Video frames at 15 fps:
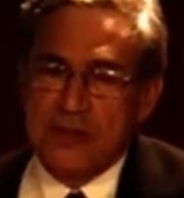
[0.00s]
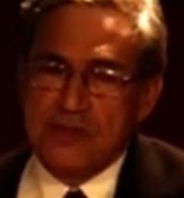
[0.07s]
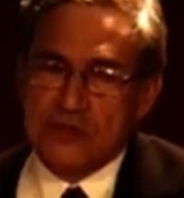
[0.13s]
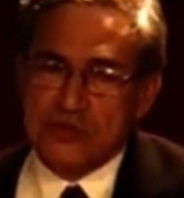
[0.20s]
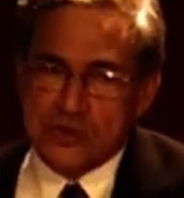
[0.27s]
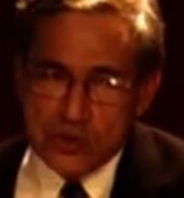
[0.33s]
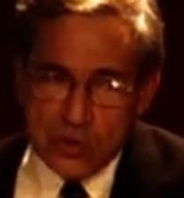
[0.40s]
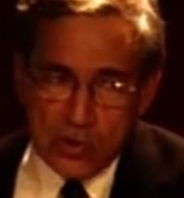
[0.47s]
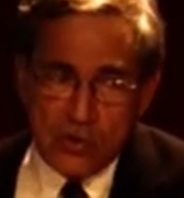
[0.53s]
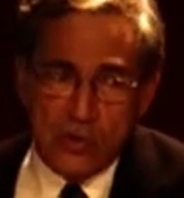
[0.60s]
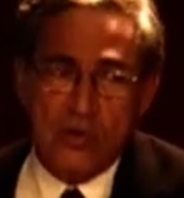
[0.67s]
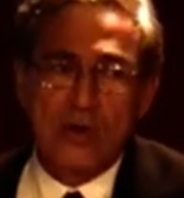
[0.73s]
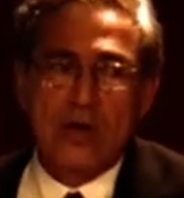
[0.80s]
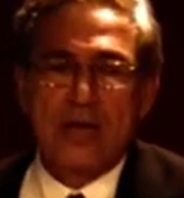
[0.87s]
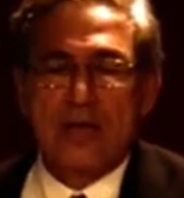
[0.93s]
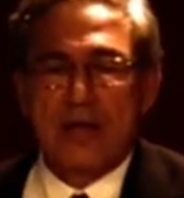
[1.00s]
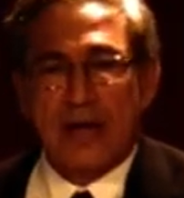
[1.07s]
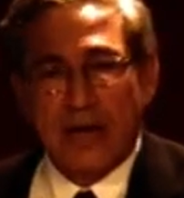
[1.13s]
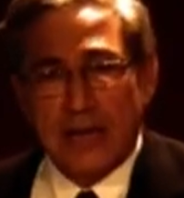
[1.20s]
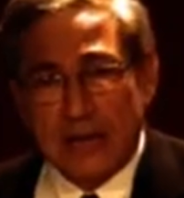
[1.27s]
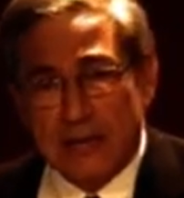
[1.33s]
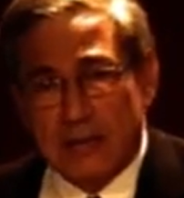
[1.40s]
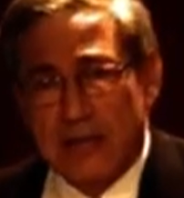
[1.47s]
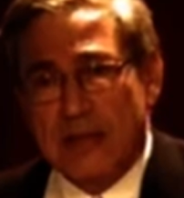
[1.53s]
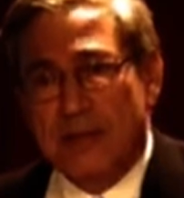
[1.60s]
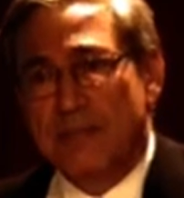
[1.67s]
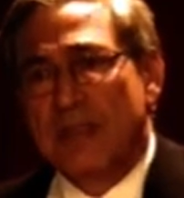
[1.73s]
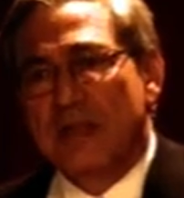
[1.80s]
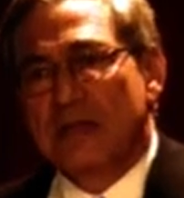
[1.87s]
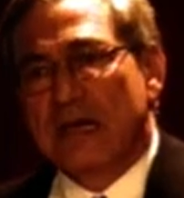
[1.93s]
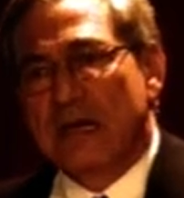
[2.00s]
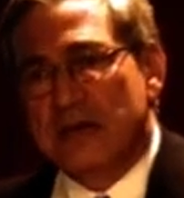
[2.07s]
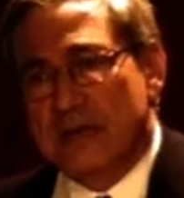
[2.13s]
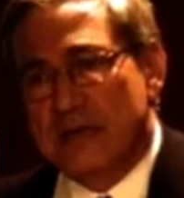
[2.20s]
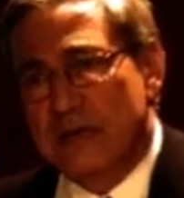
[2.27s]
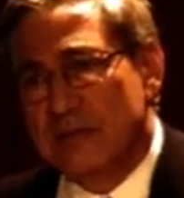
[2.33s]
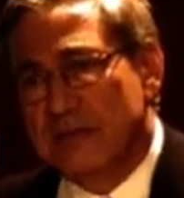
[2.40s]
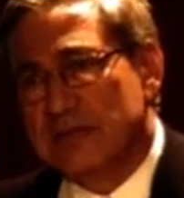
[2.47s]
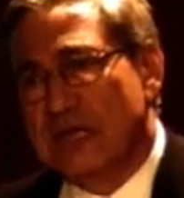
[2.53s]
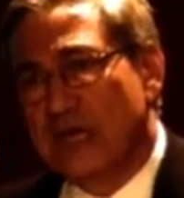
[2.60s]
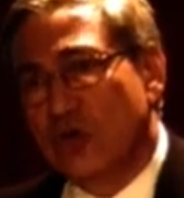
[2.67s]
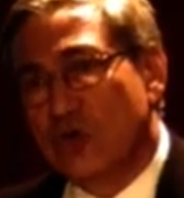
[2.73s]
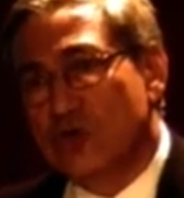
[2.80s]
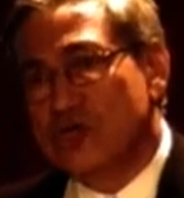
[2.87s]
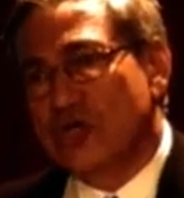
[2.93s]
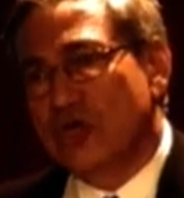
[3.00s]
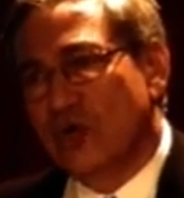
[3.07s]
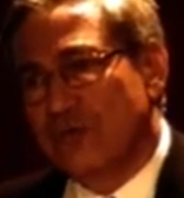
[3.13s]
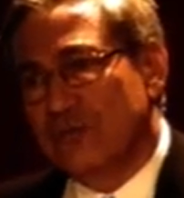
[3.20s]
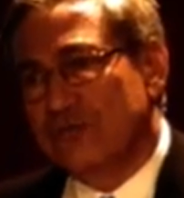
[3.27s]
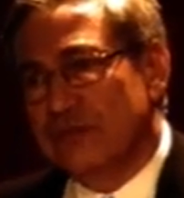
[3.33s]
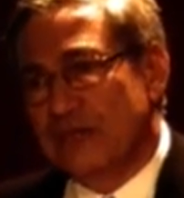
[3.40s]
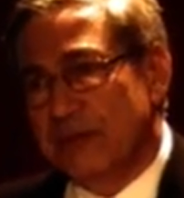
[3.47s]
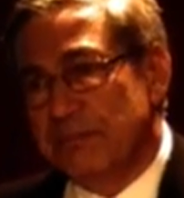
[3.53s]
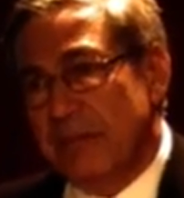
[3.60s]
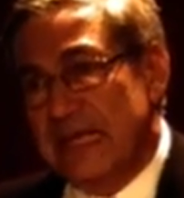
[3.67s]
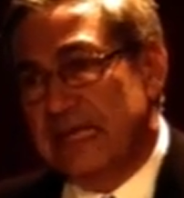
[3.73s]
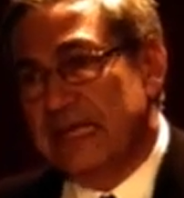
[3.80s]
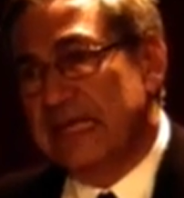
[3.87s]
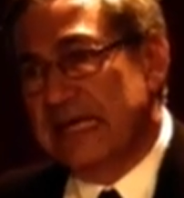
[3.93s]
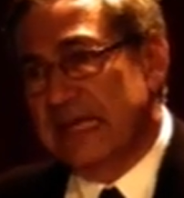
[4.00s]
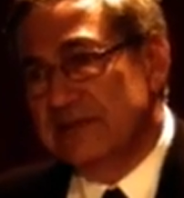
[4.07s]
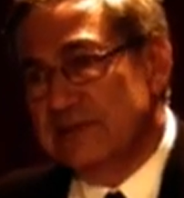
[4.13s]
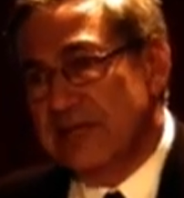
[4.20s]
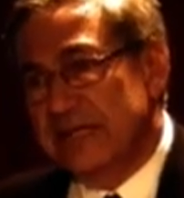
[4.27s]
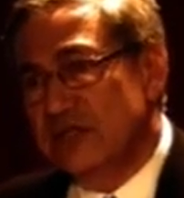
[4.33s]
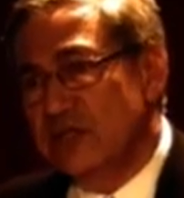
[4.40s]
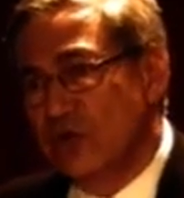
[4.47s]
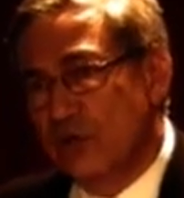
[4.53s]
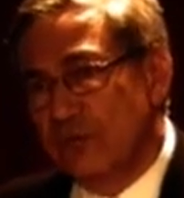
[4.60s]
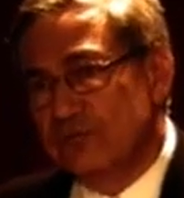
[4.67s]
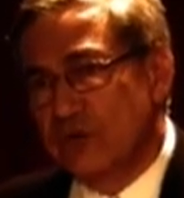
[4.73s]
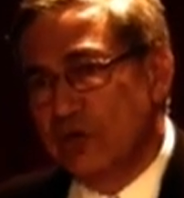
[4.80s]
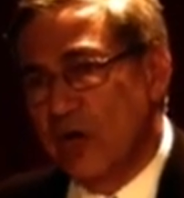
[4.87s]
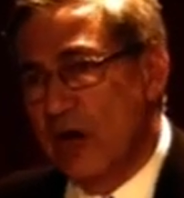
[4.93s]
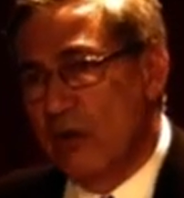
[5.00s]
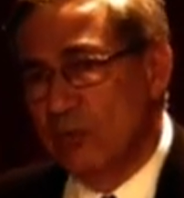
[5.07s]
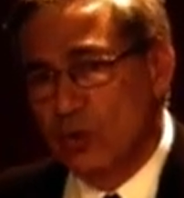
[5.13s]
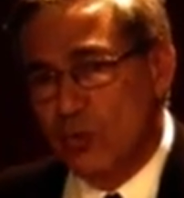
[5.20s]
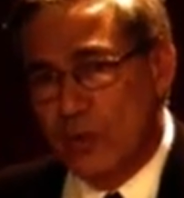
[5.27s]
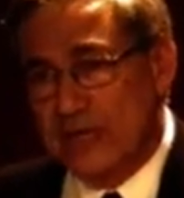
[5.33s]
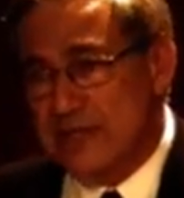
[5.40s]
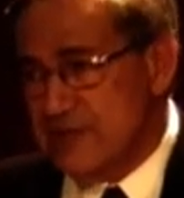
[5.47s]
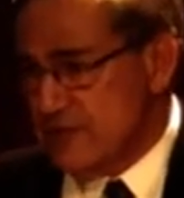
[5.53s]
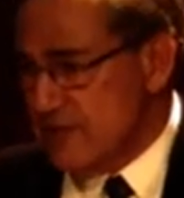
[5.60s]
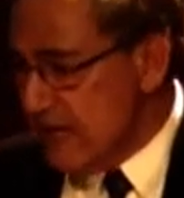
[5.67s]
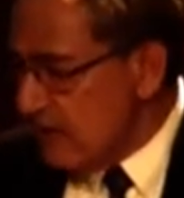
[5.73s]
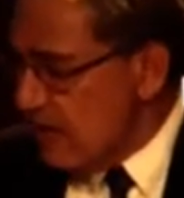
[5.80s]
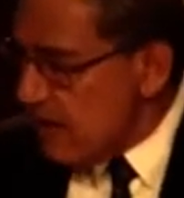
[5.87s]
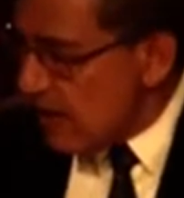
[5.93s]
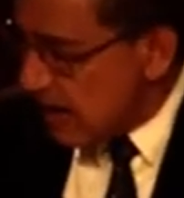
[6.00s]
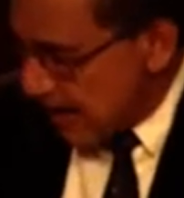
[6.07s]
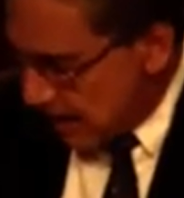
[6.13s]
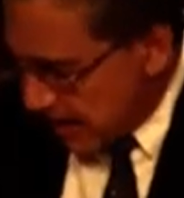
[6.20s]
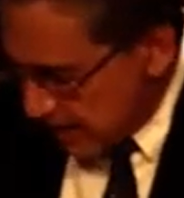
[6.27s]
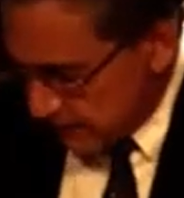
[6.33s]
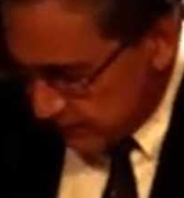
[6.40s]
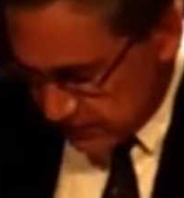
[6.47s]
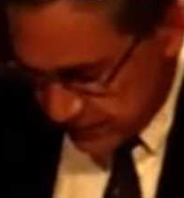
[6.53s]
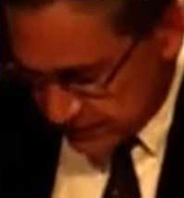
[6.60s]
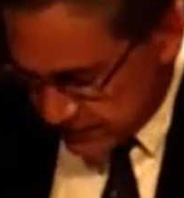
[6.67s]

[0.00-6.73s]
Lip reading: So the logic of the making and writing of the novel was that I was,